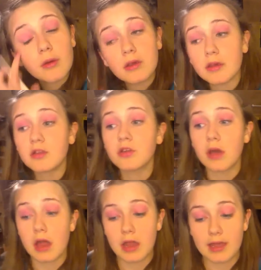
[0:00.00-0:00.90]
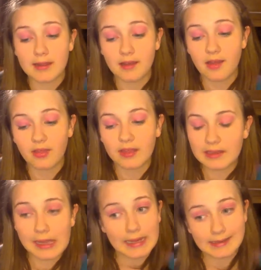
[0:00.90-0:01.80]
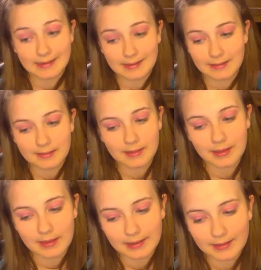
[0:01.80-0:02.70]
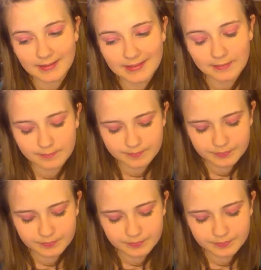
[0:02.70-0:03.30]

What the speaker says: going until I like the lightness.